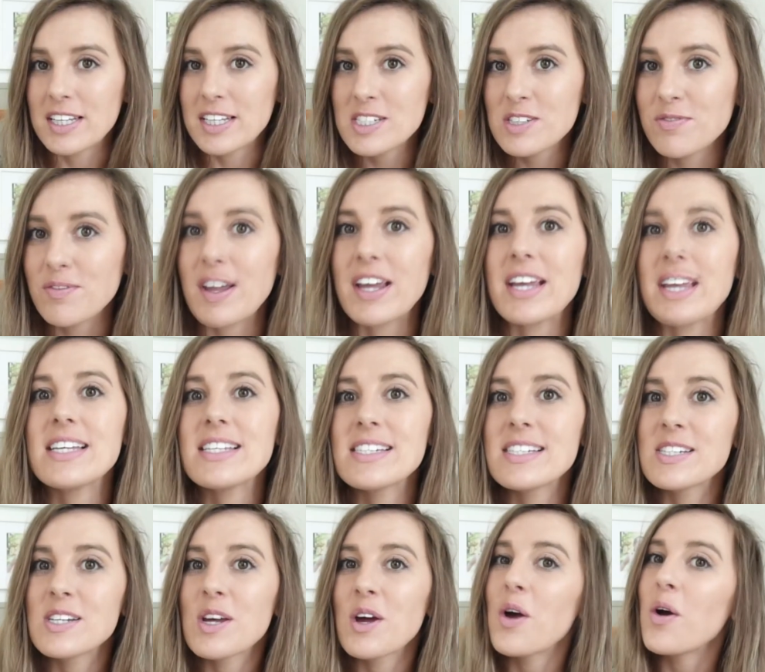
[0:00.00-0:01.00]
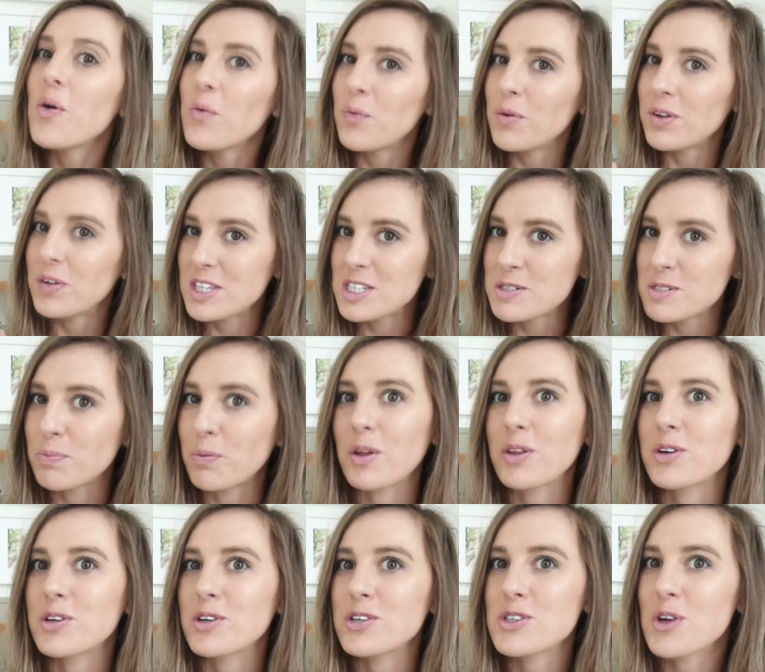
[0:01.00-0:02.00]
face with his
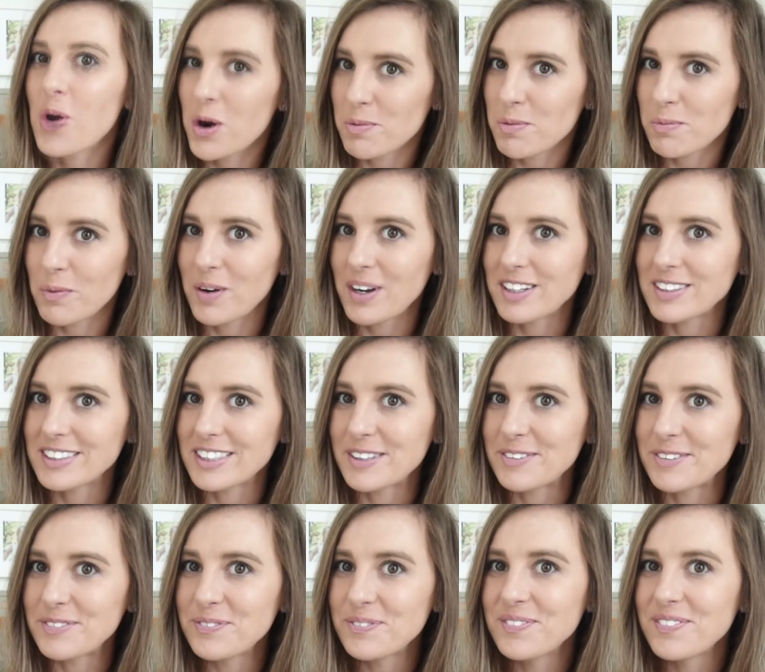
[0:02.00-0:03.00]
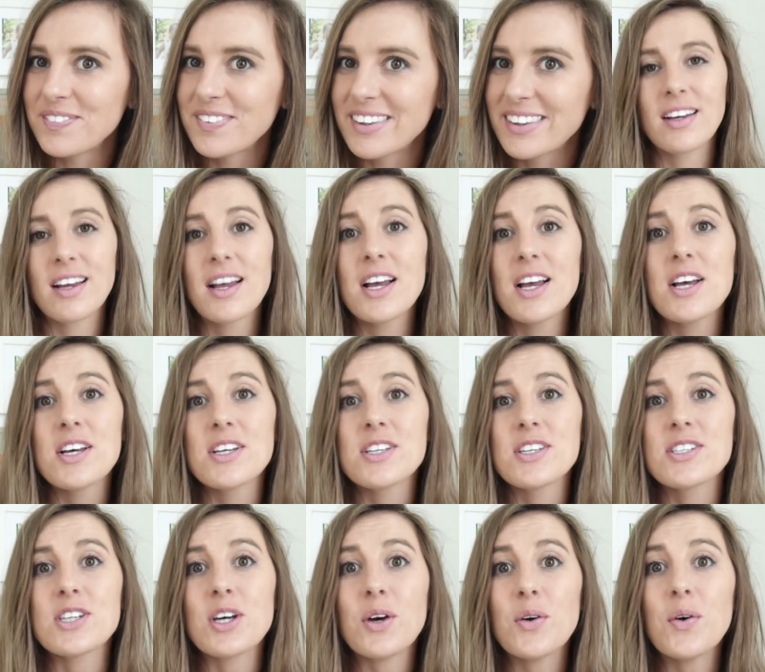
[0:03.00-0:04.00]
brother's arm around him.
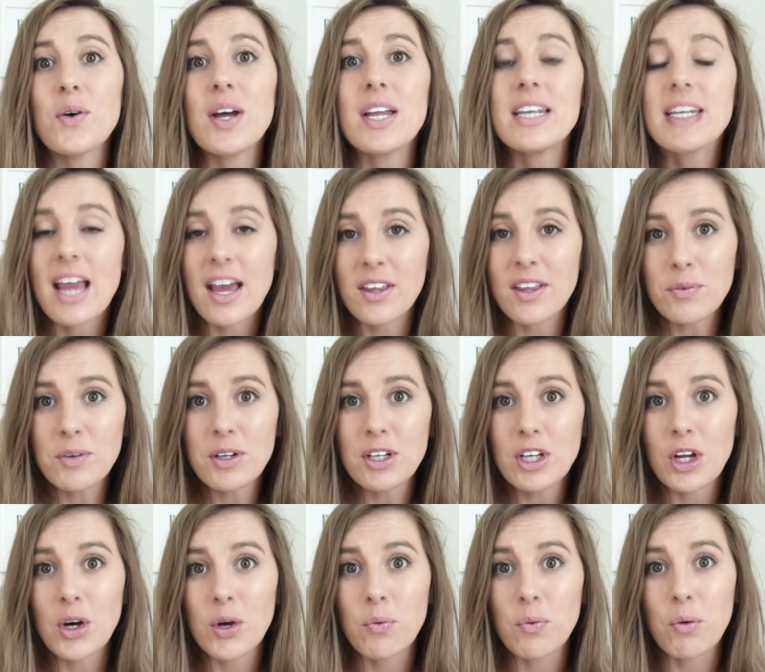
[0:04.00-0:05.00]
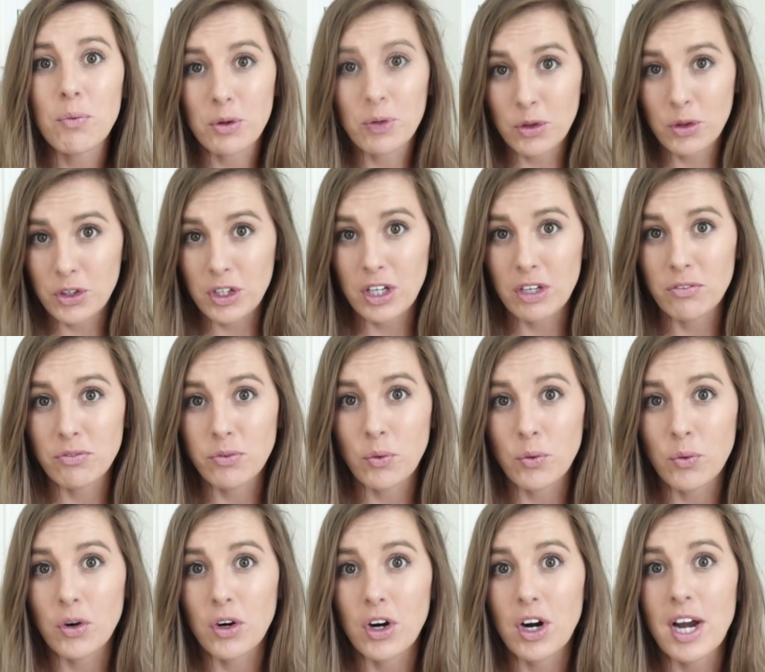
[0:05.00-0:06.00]
So now that we know what we're looking
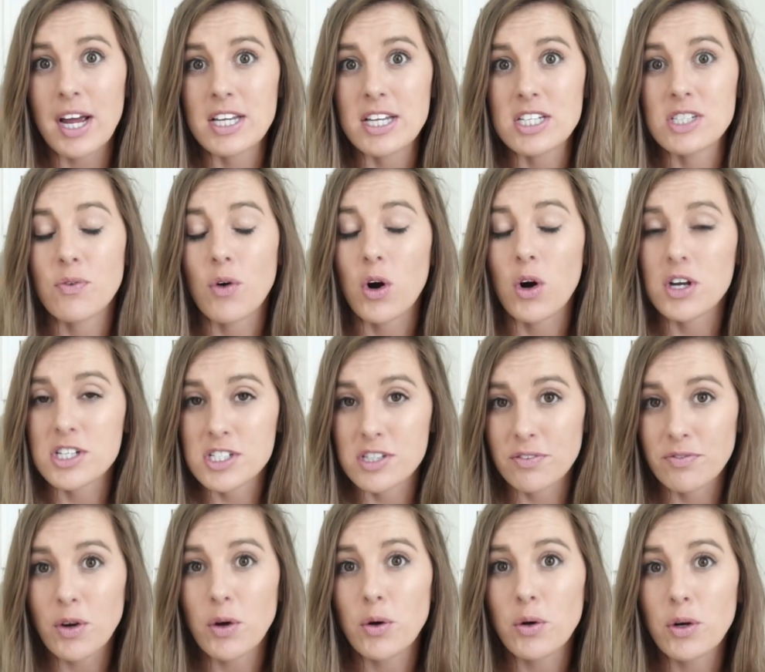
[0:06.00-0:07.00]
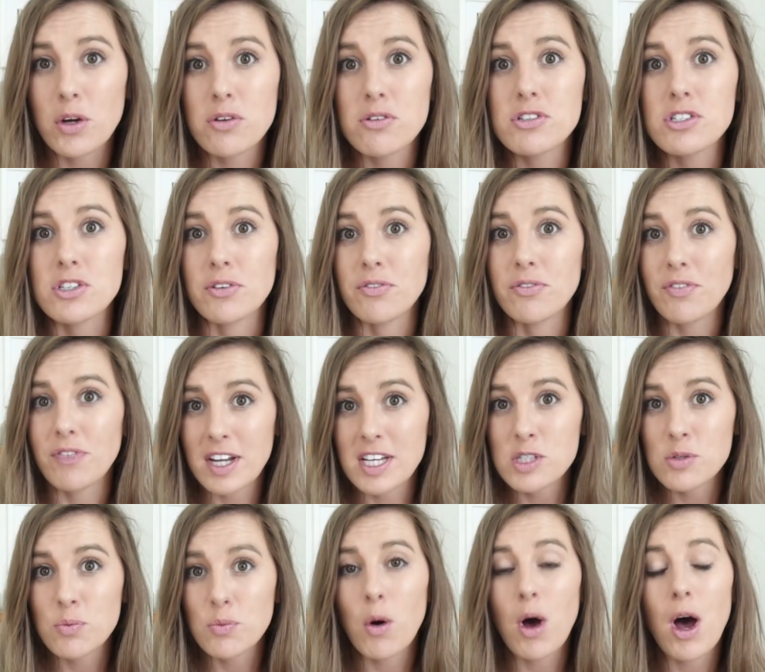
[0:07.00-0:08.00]
for as far as the photos to
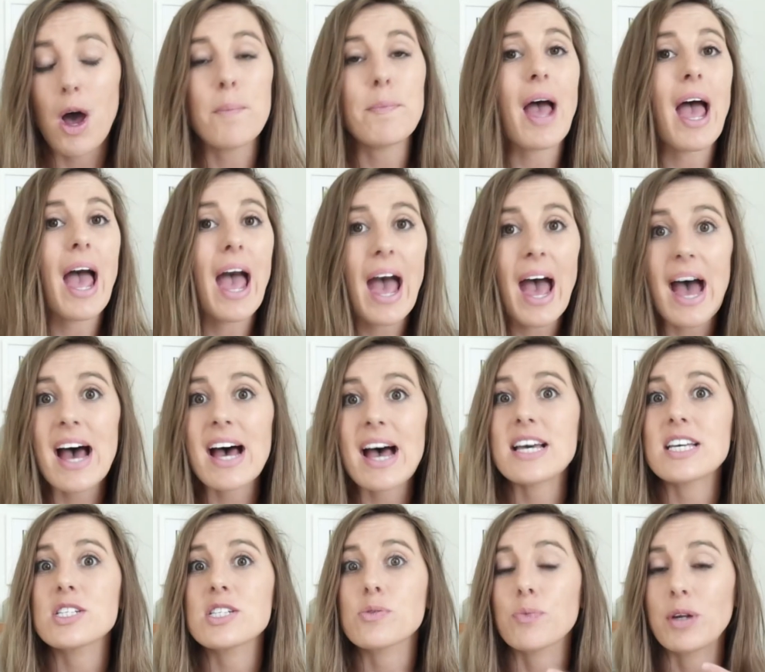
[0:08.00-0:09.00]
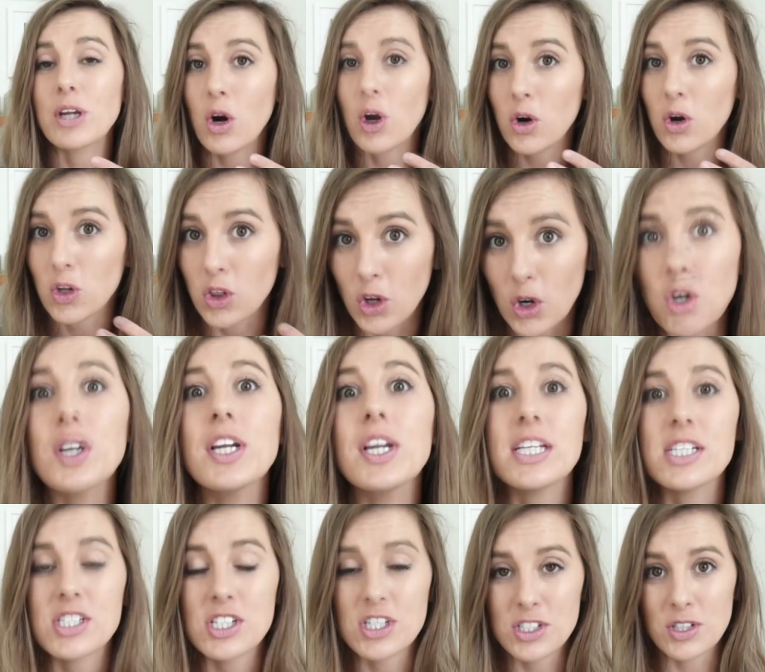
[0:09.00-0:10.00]
face swap, as we are learning
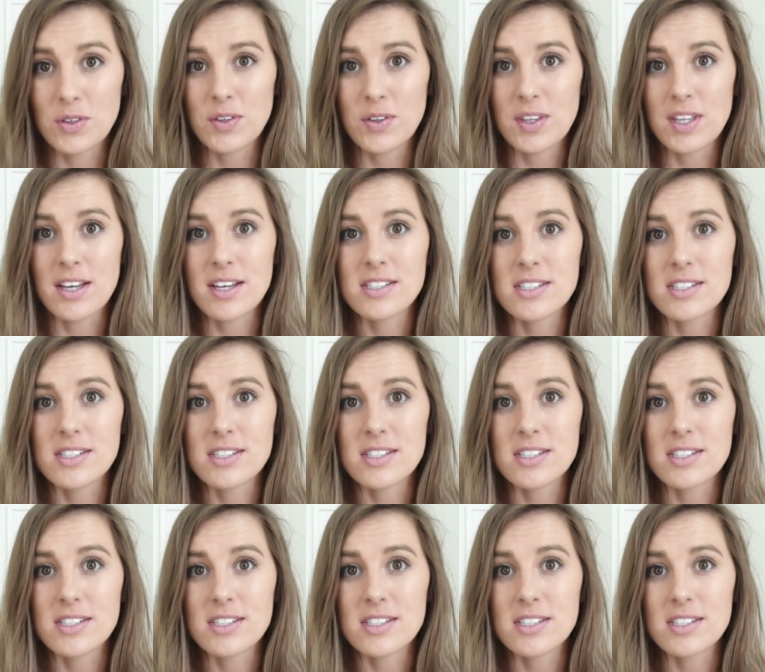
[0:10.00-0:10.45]
to do this,